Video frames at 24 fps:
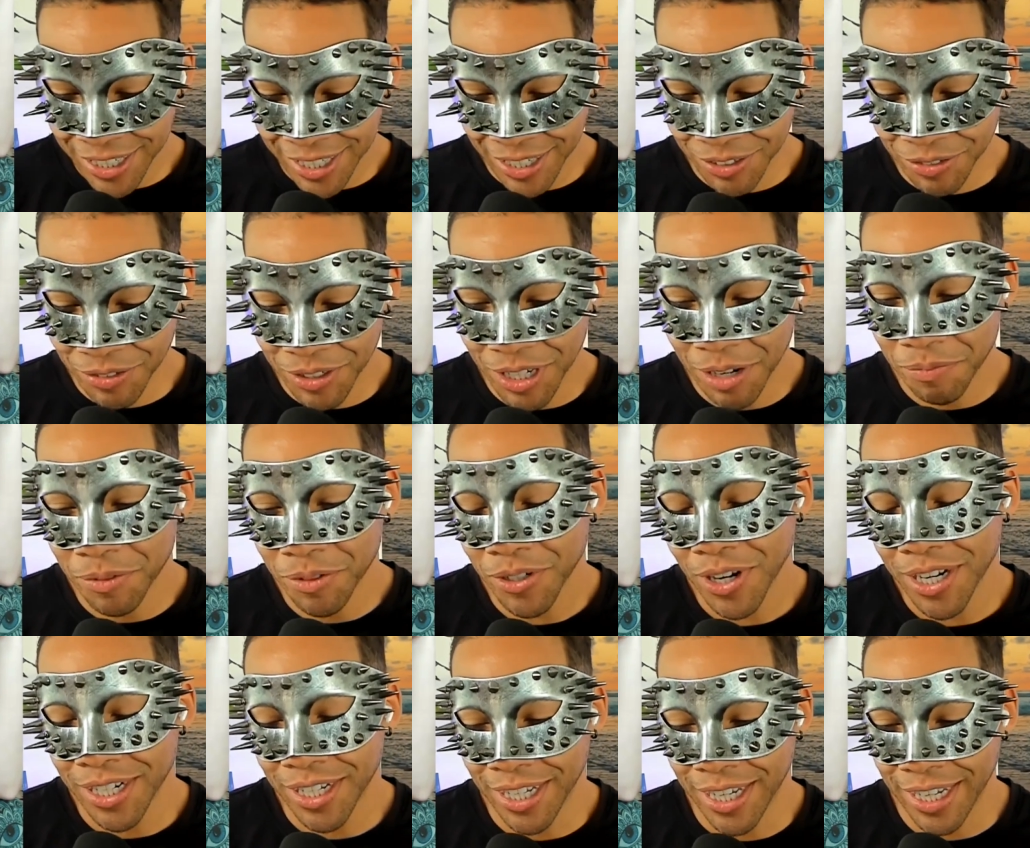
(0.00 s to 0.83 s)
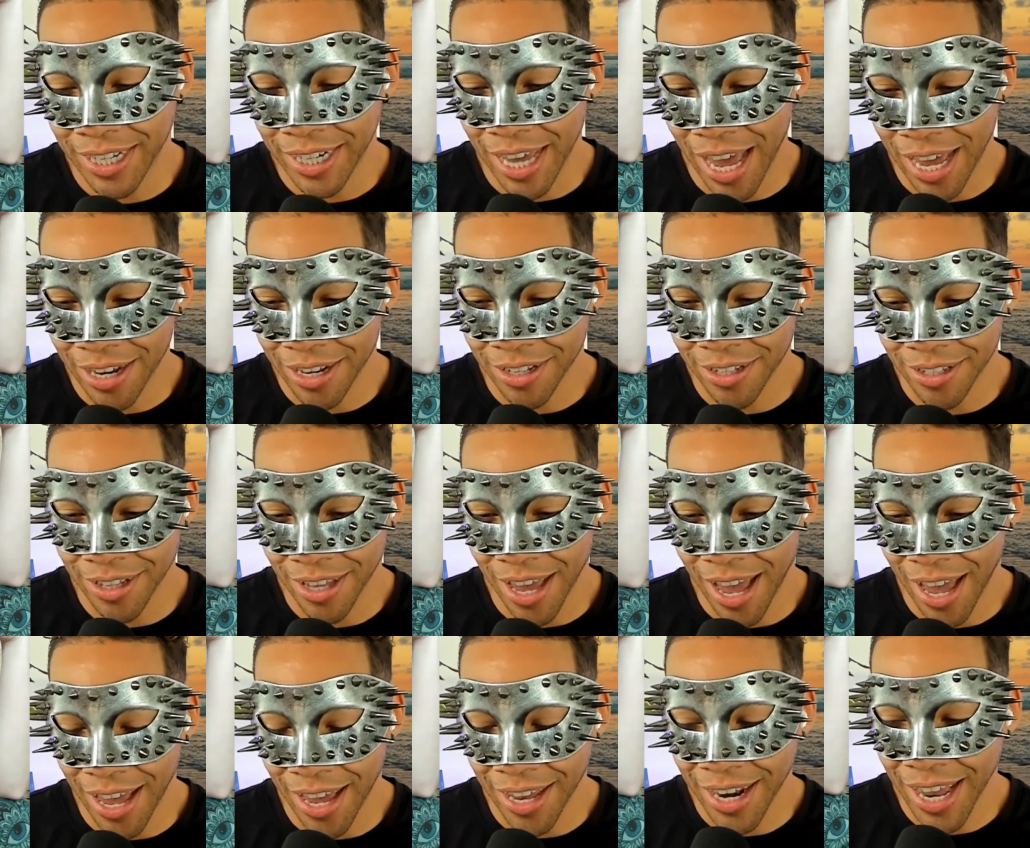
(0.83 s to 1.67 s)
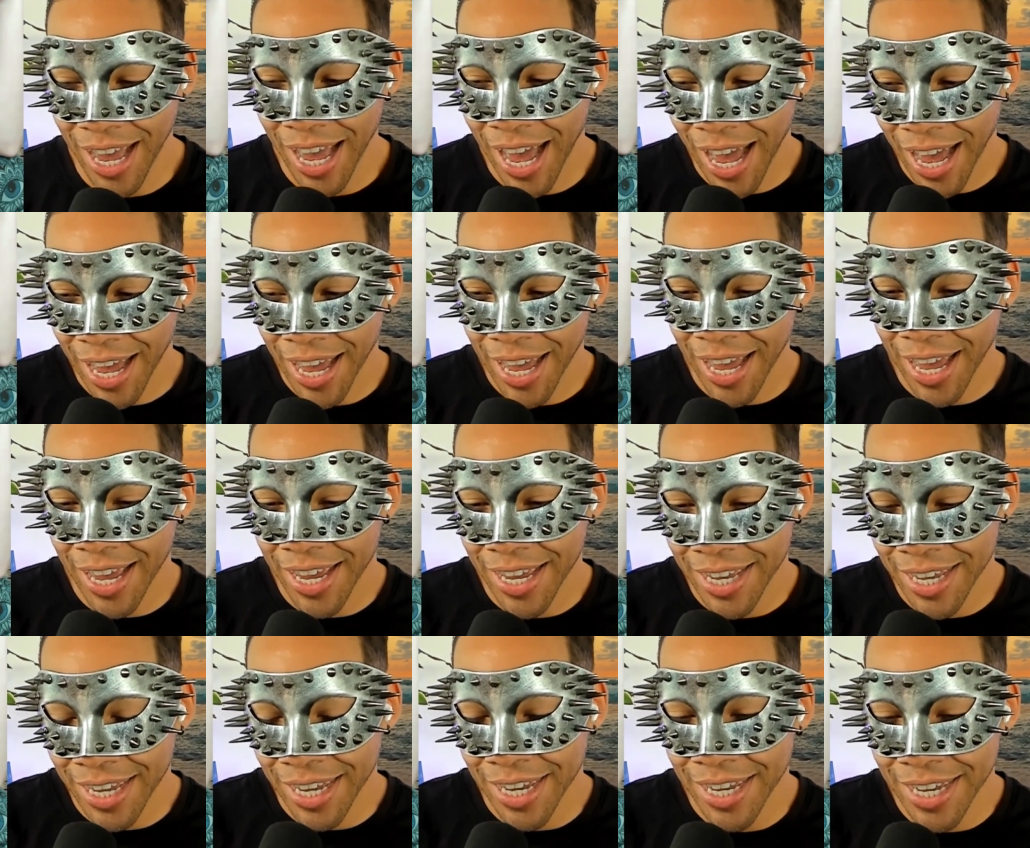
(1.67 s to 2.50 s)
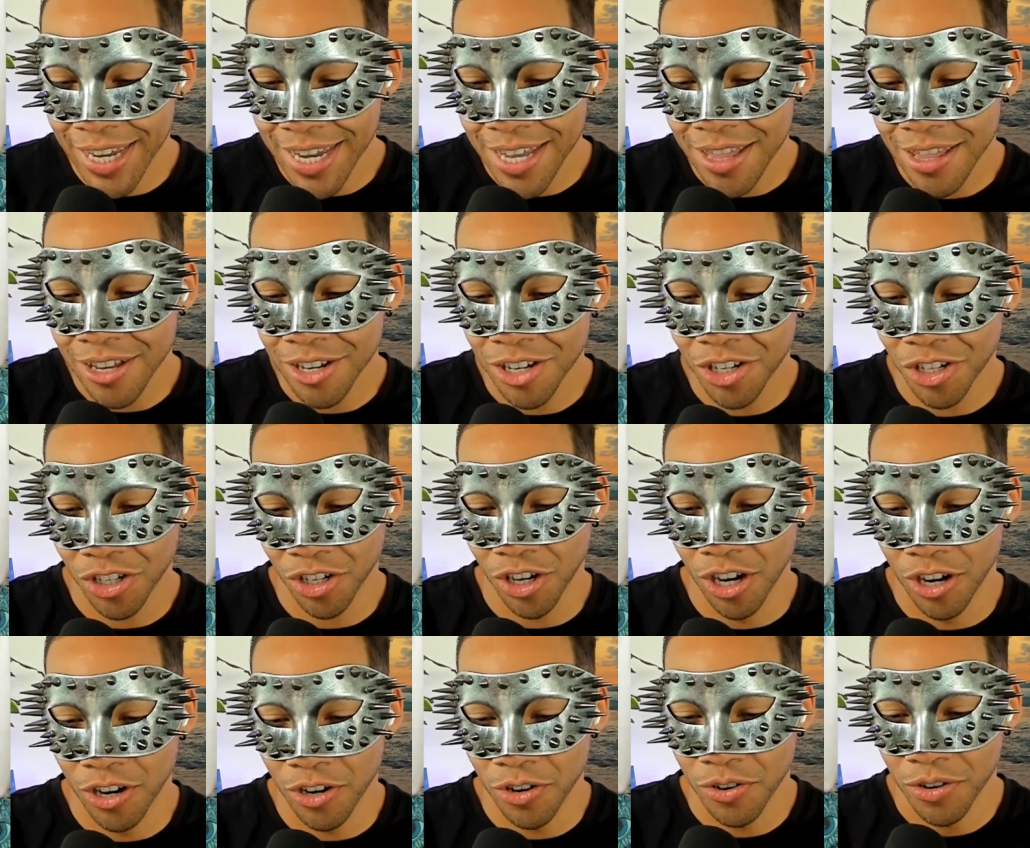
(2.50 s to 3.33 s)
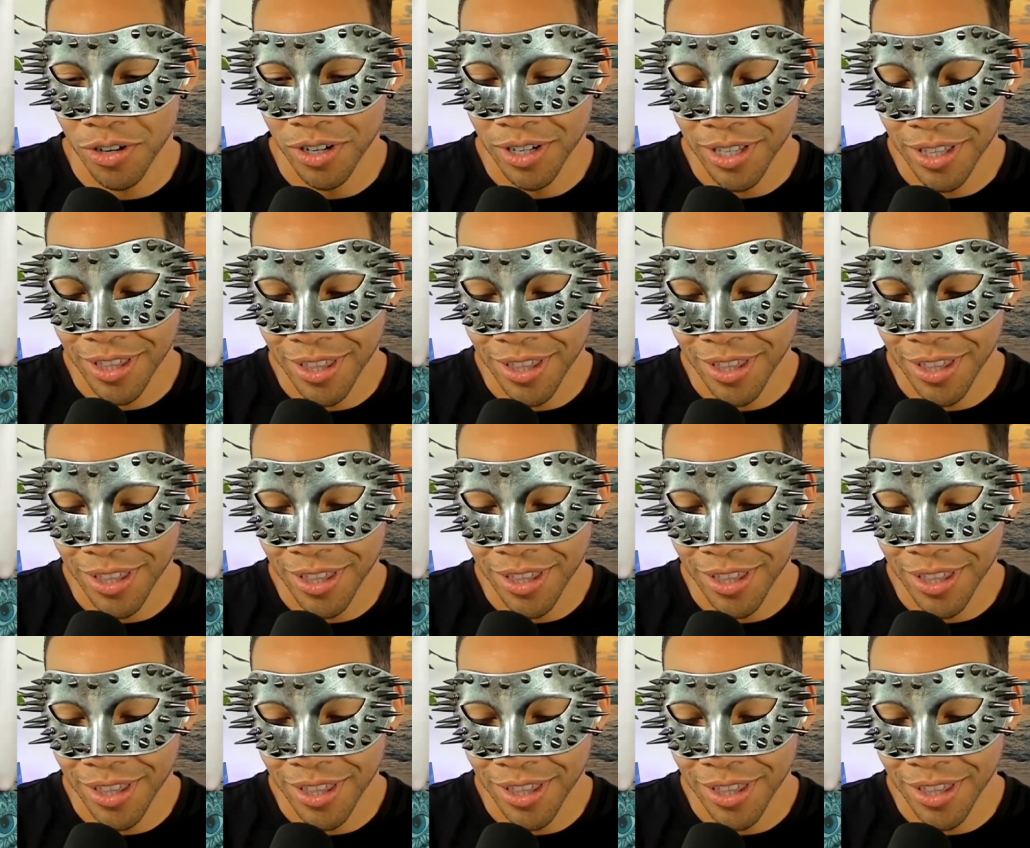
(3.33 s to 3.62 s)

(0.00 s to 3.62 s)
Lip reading: What I'm trying to get at is that in the show